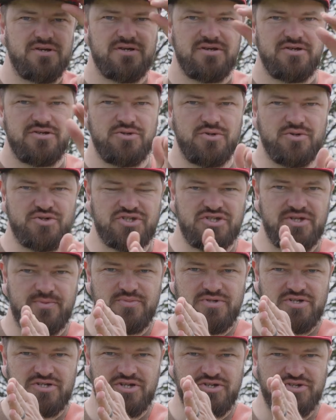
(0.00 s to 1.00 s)
you're
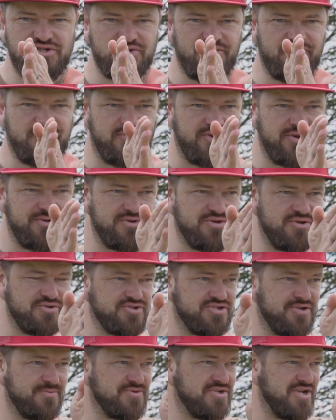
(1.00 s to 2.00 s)
following your
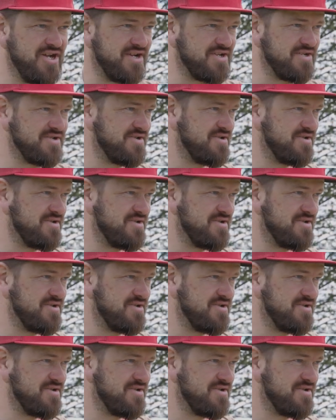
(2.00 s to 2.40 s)
subject.